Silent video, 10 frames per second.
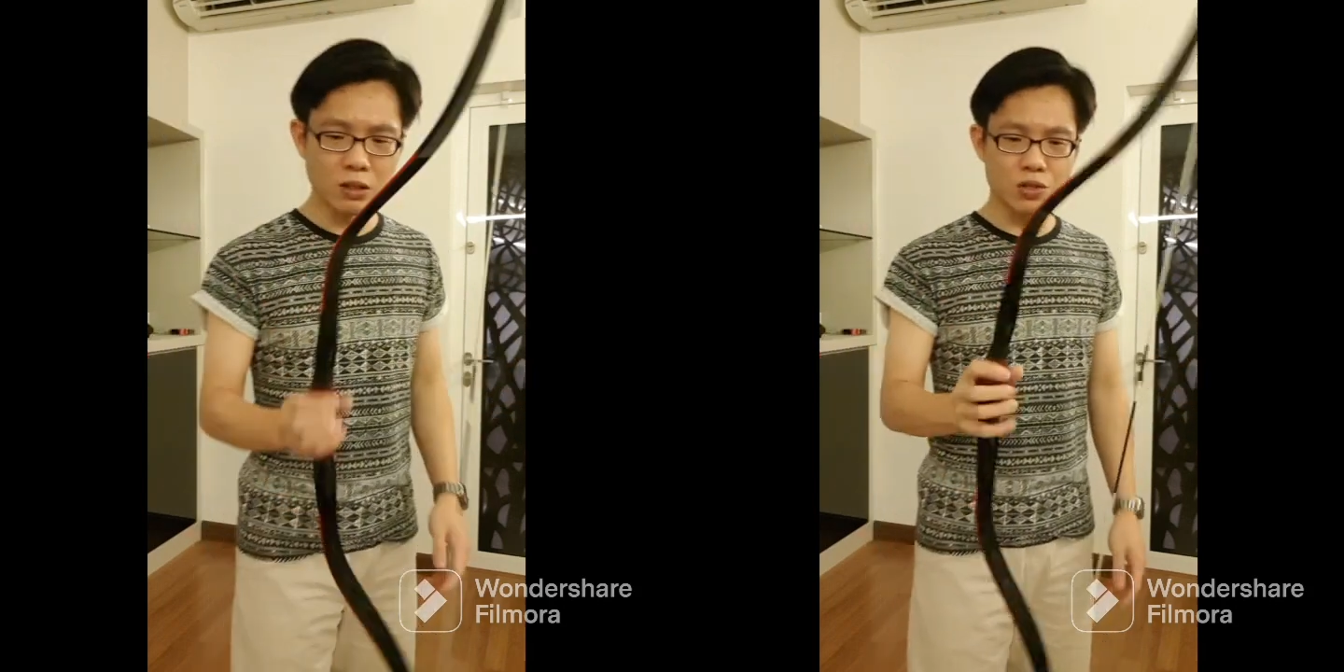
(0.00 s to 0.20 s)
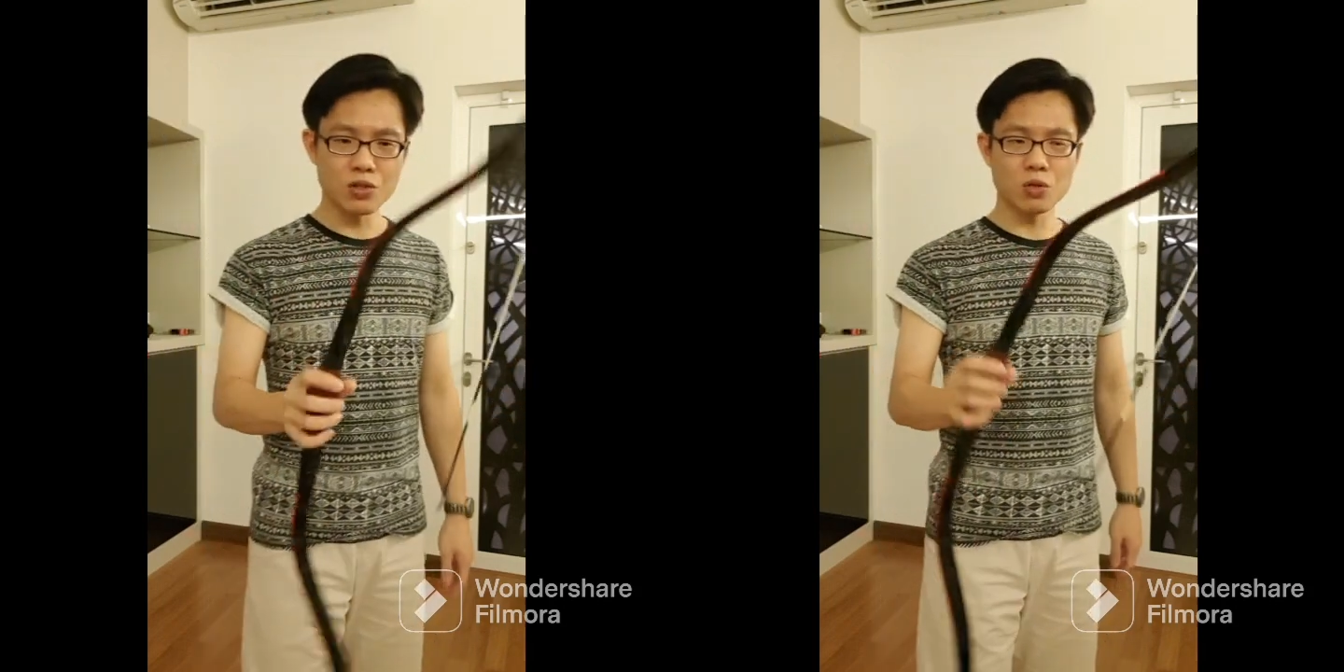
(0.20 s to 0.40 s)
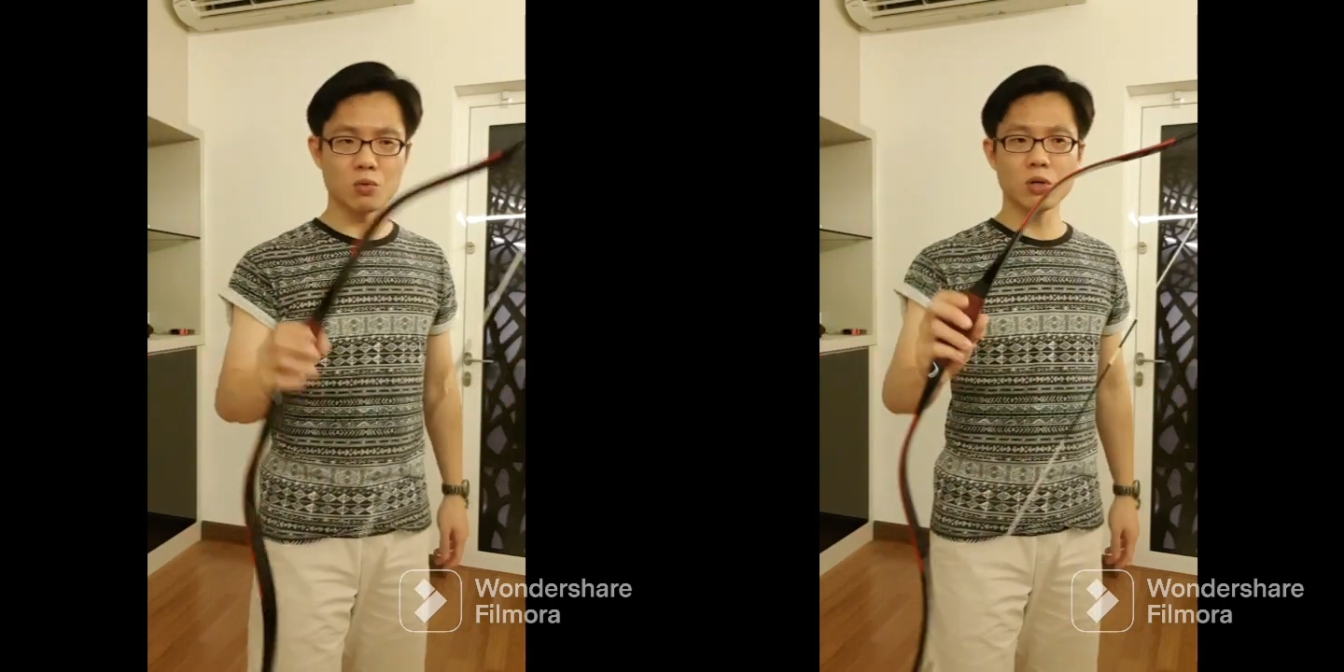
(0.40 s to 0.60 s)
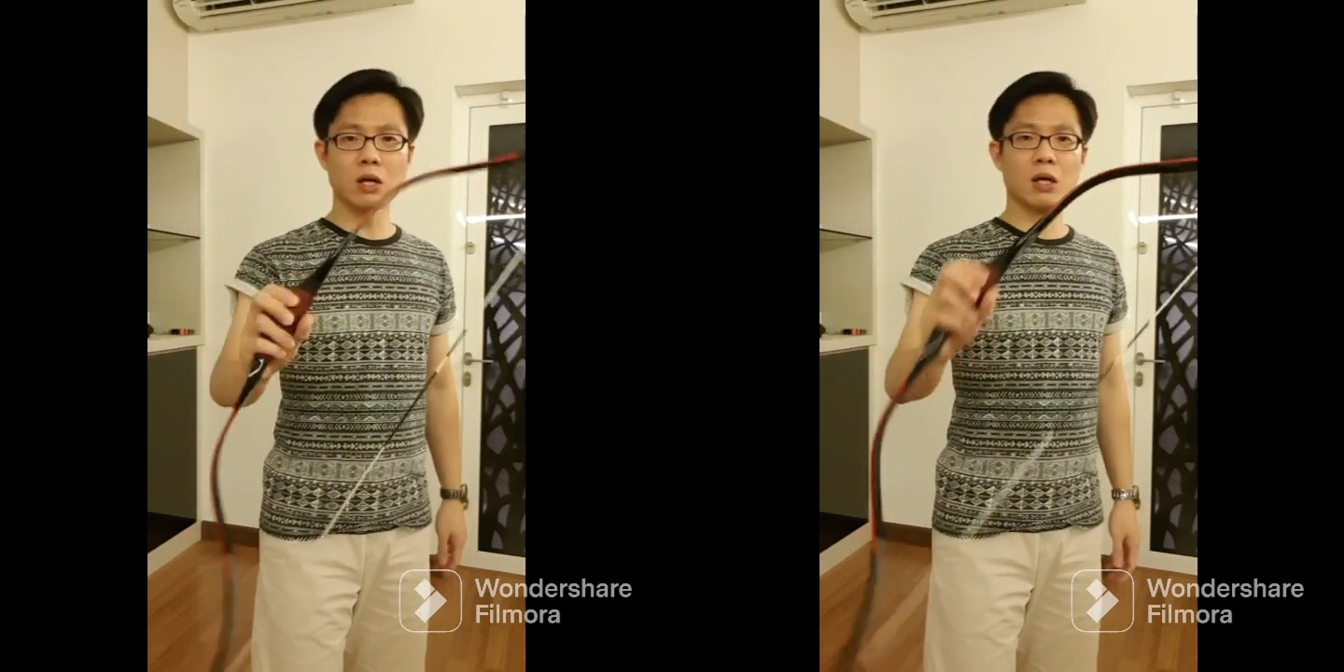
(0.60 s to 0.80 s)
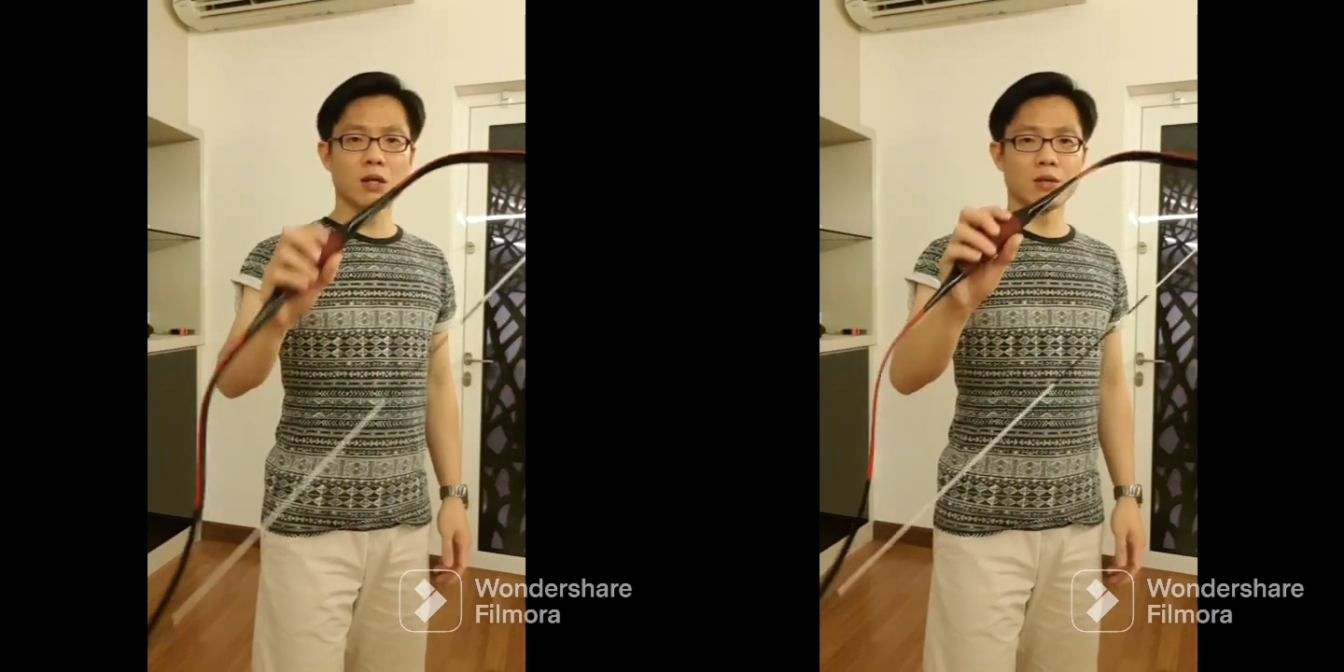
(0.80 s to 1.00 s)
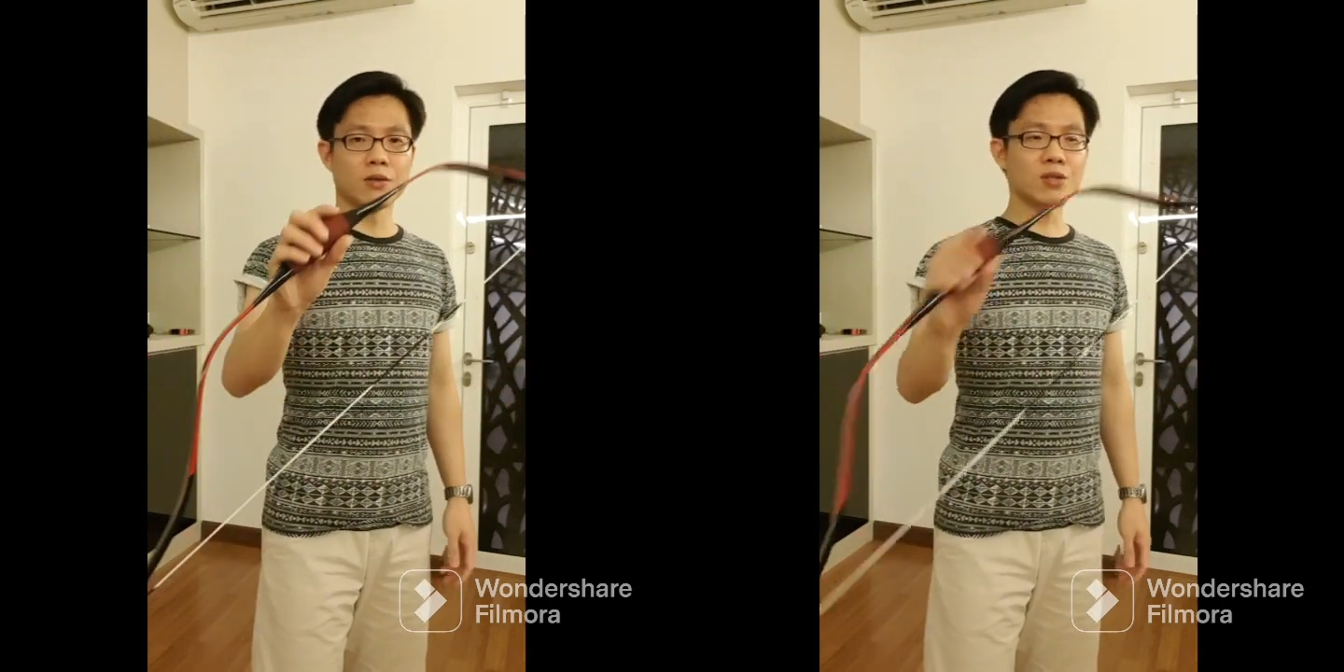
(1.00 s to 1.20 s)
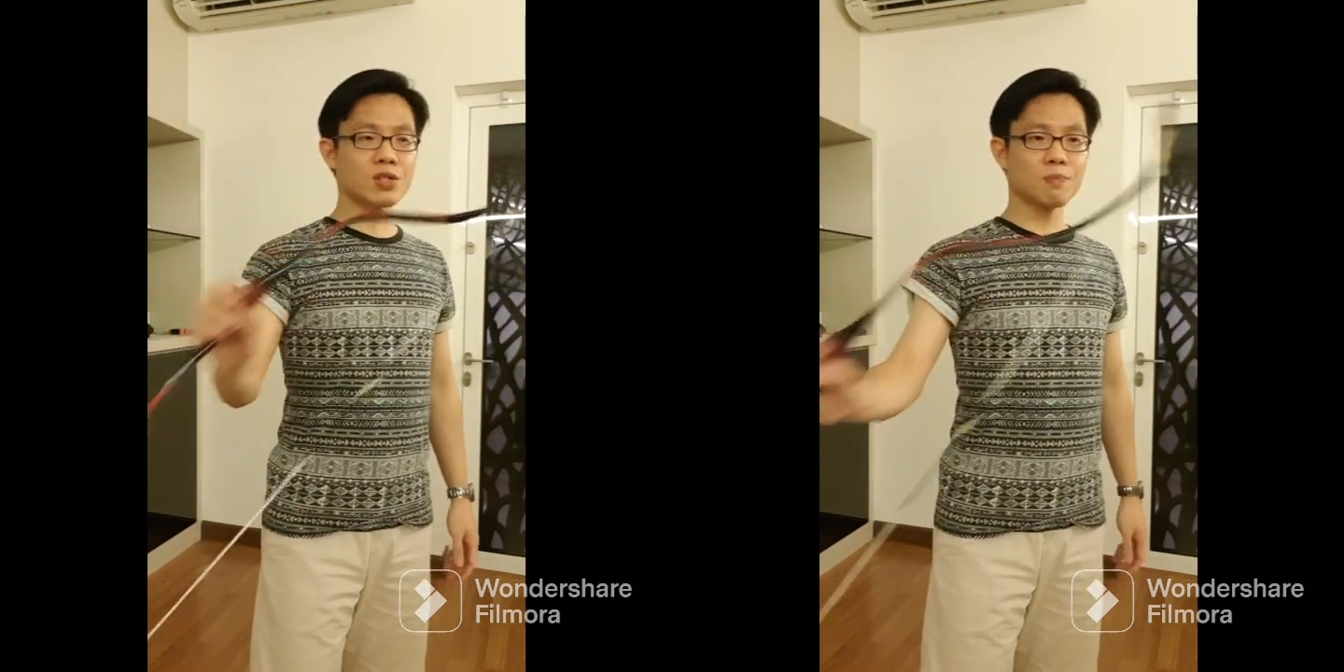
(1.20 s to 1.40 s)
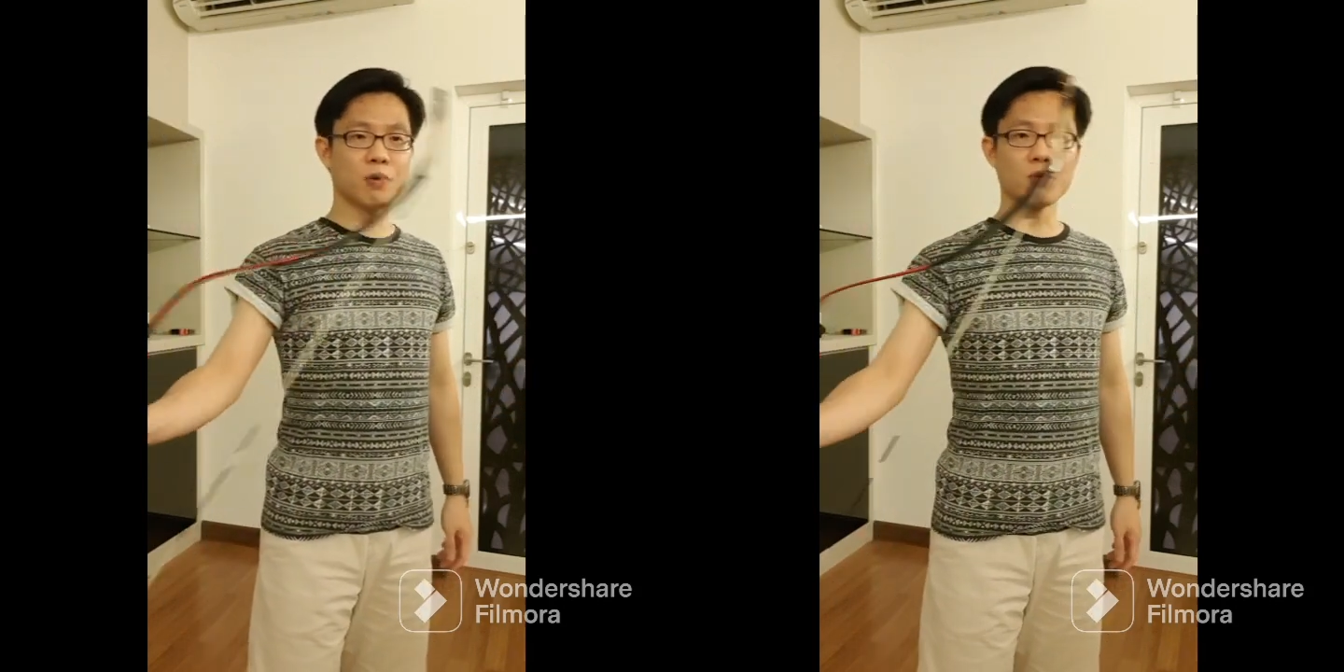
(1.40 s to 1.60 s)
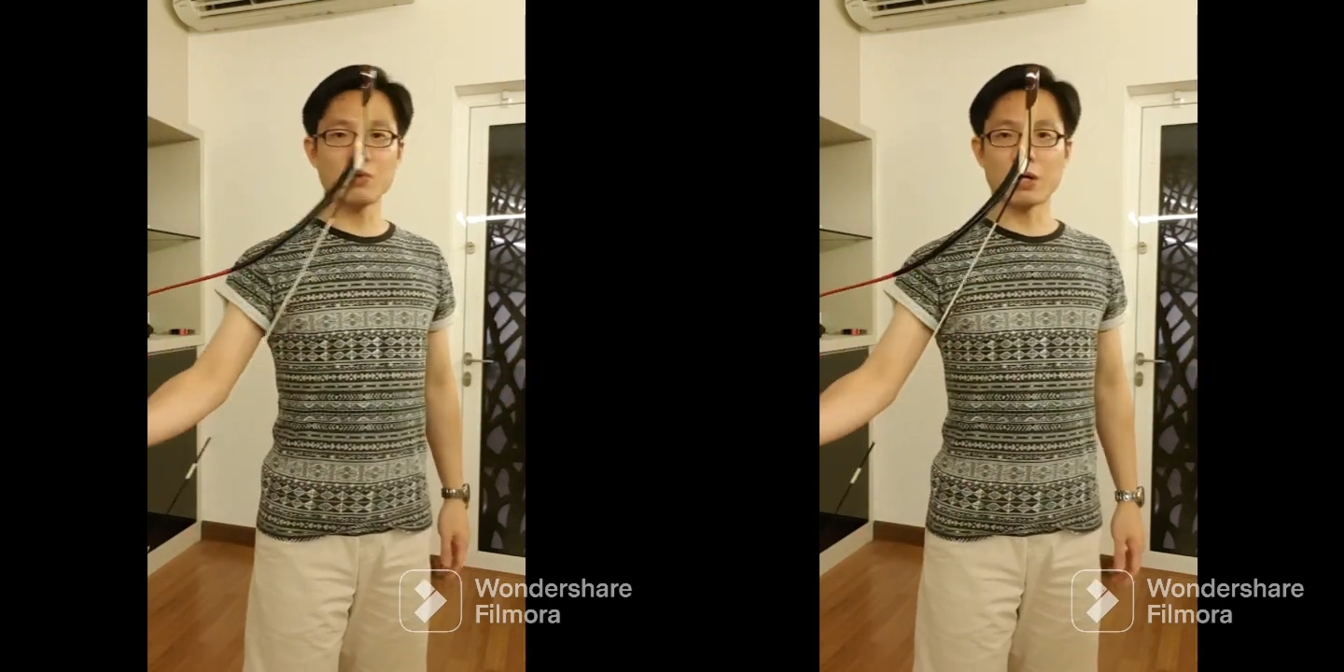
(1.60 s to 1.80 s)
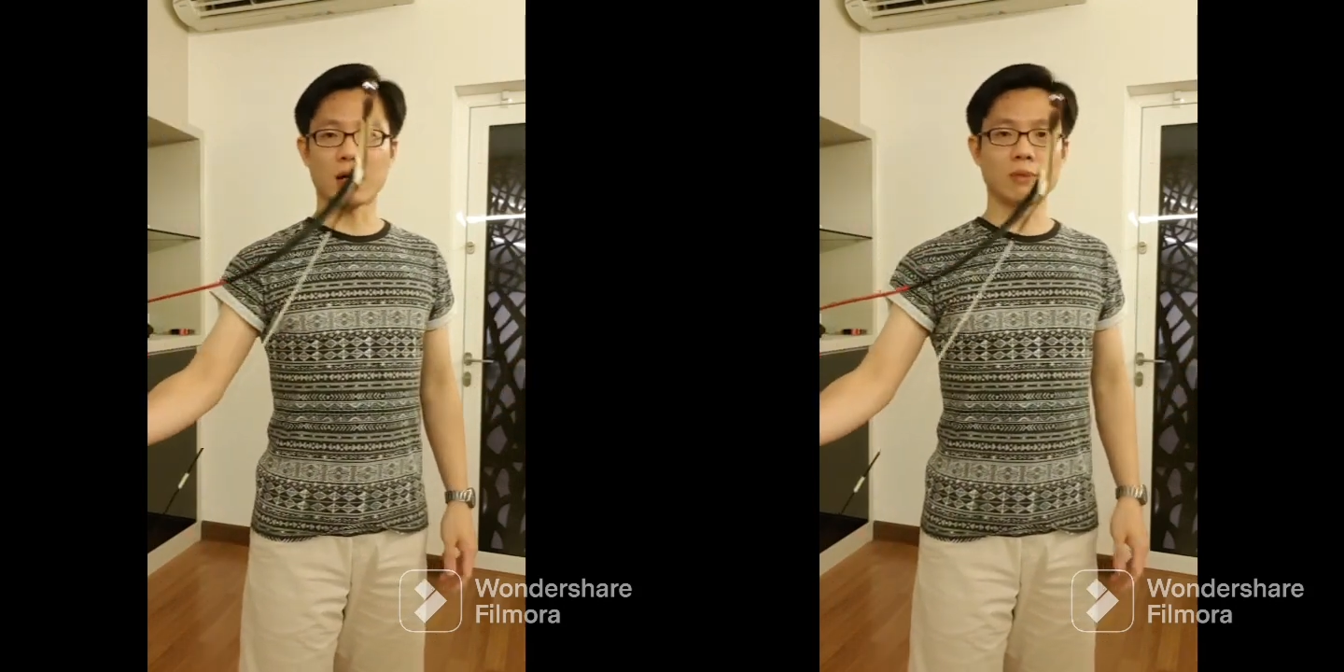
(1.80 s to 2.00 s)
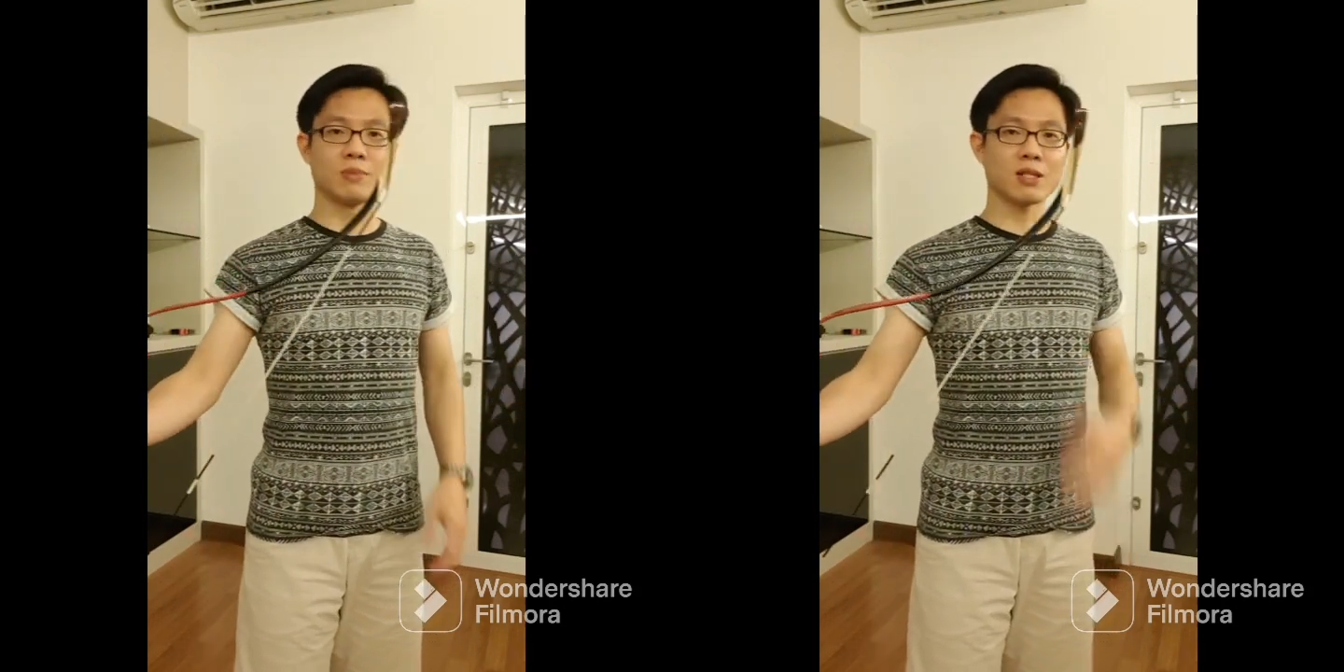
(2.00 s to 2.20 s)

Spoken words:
So this bow,